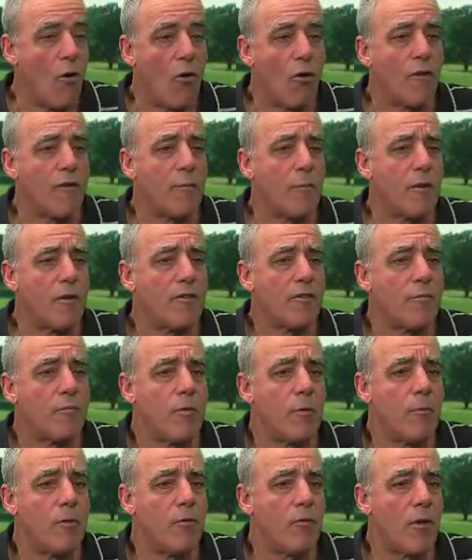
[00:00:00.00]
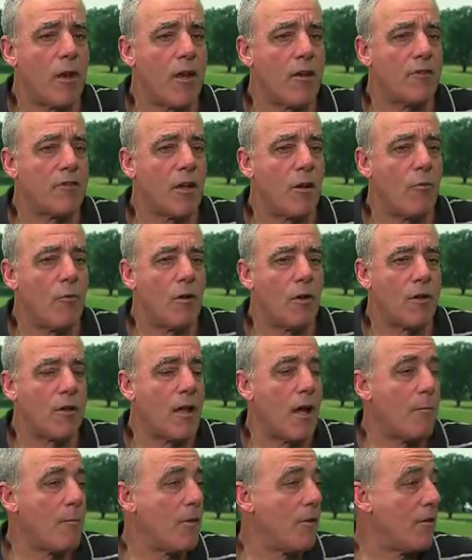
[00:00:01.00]
Or if I'm in a swimming race, I want to
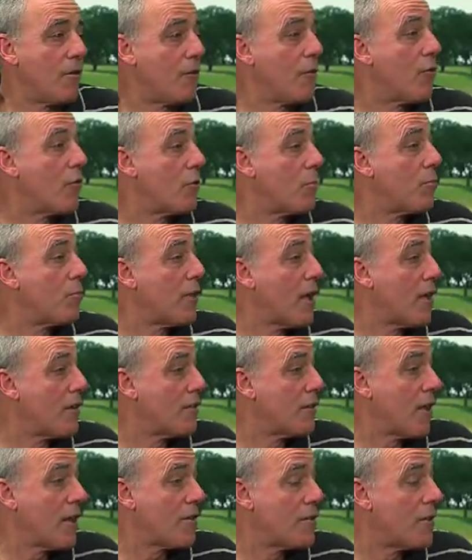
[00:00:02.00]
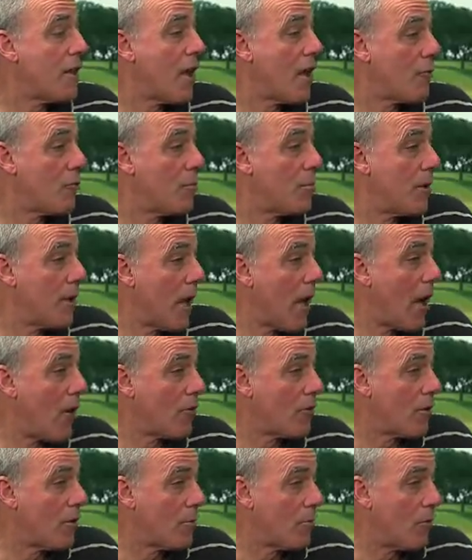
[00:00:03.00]
come in 3rd place out of 10 would be an
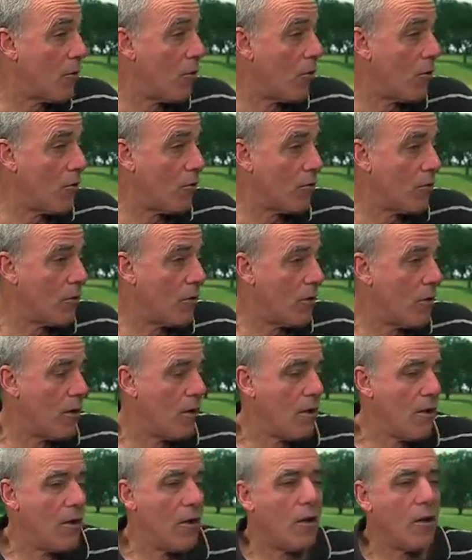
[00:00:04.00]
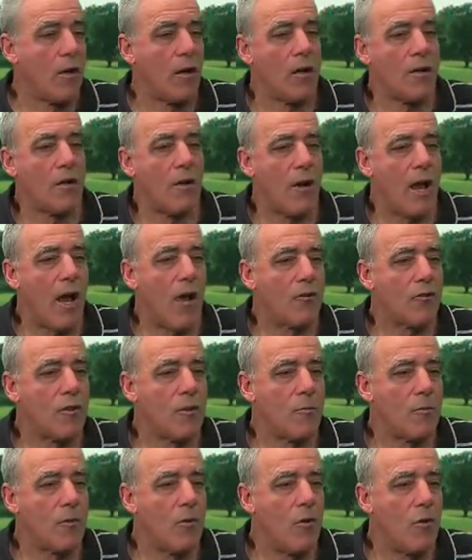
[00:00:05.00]
outcome goal. All right, now
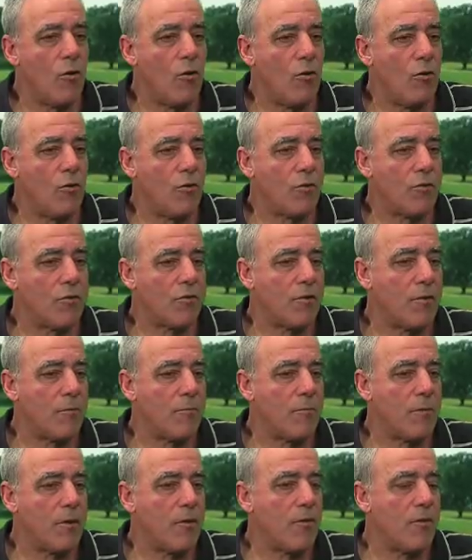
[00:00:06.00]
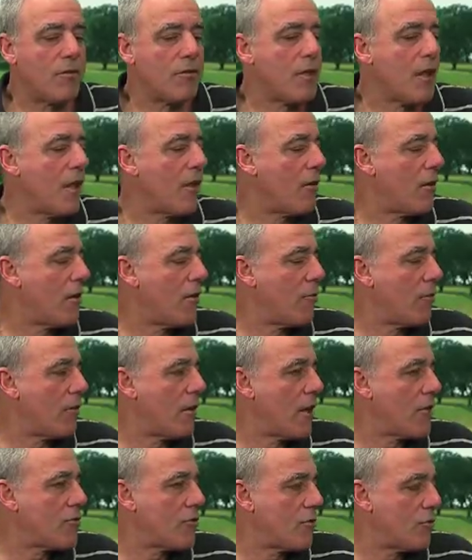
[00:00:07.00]
outcome goals, because they in
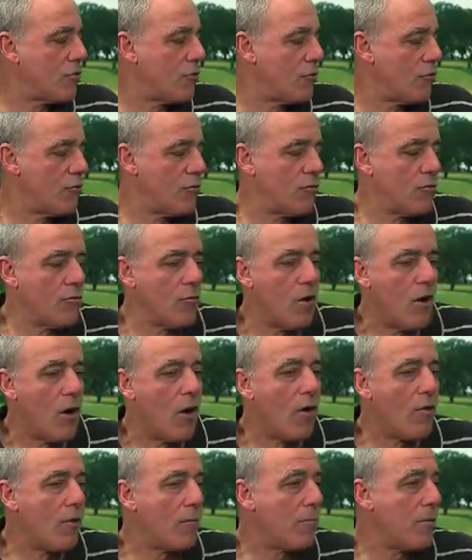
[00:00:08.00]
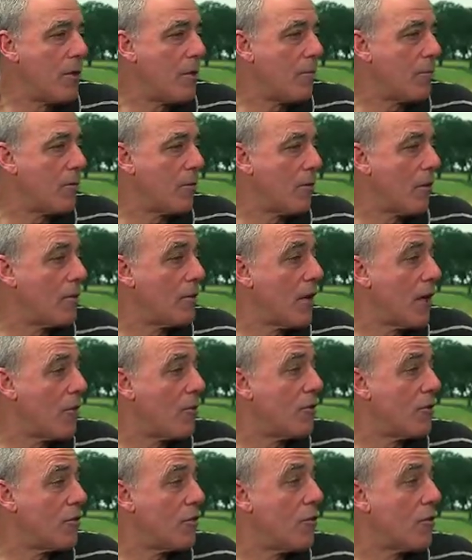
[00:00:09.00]
relation to other people, are not
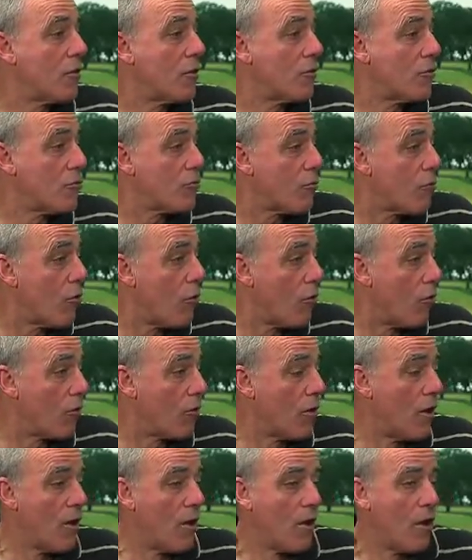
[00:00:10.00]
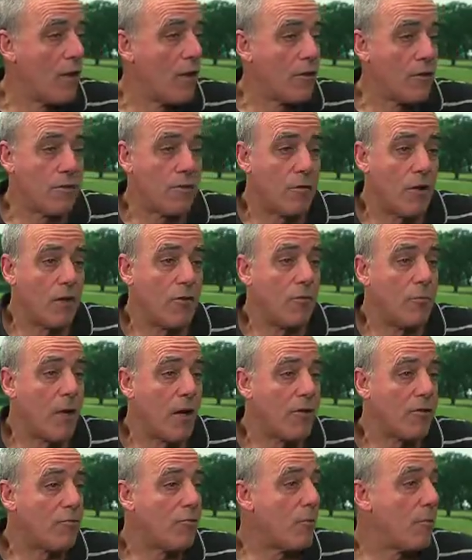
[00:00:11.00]
under your control. So you
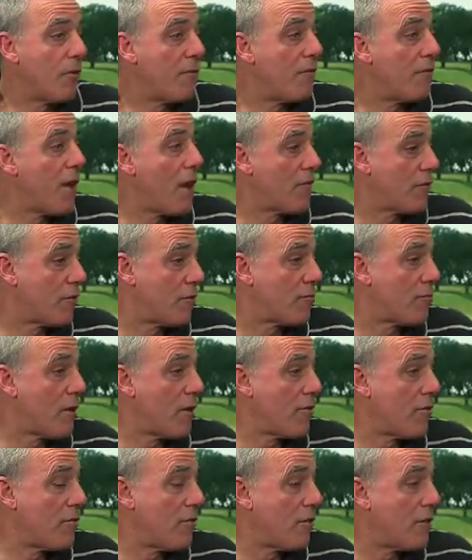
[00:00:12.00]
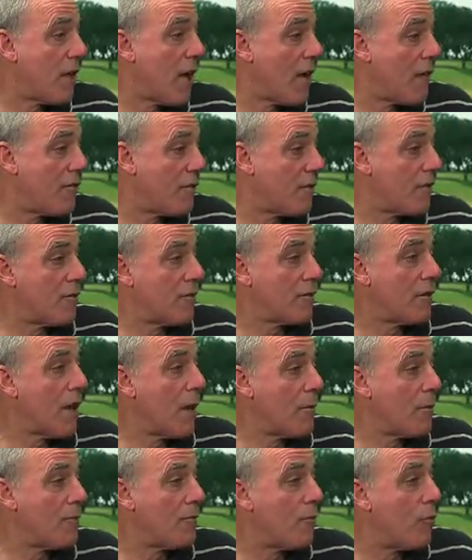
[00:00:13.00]
might swim the fastest race of your life and still
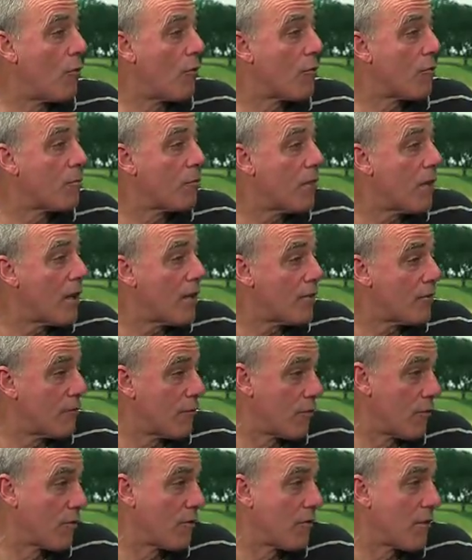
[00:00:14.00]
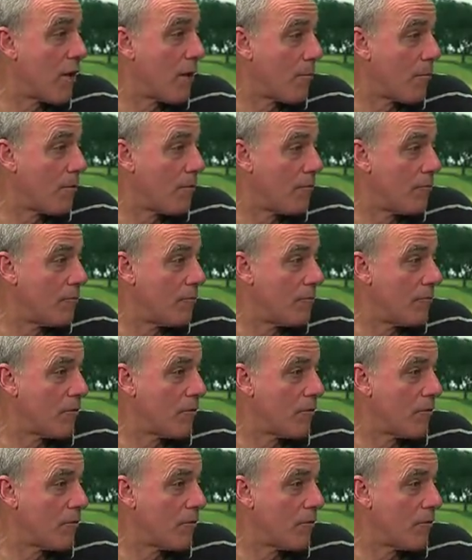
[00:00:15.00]
come in 4th place, for example.